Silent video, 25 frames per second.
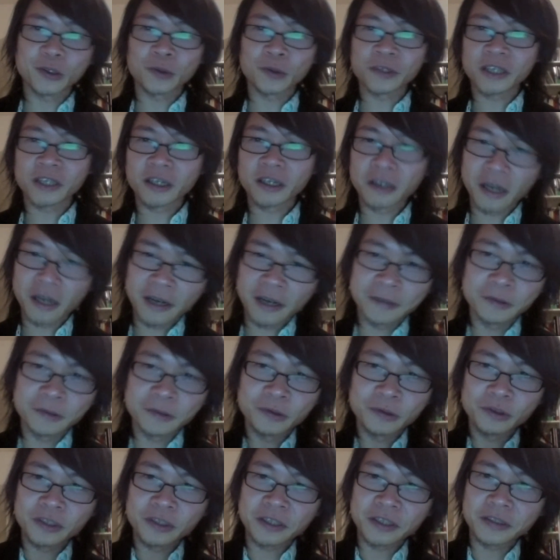Okay, I
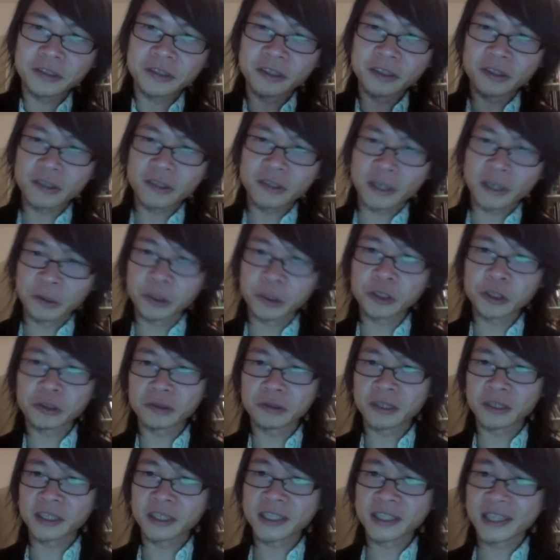take this direction
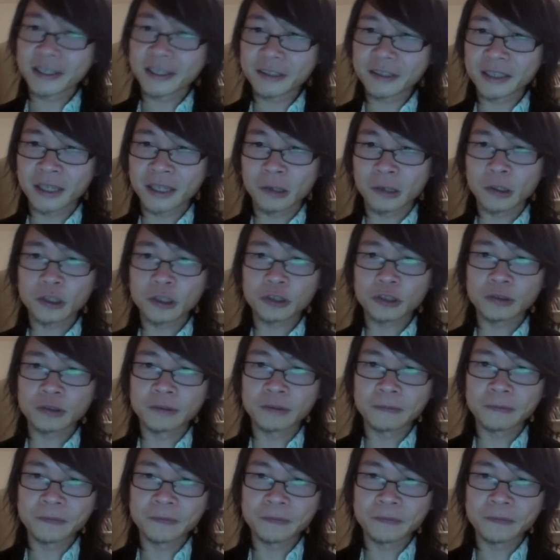and another direction,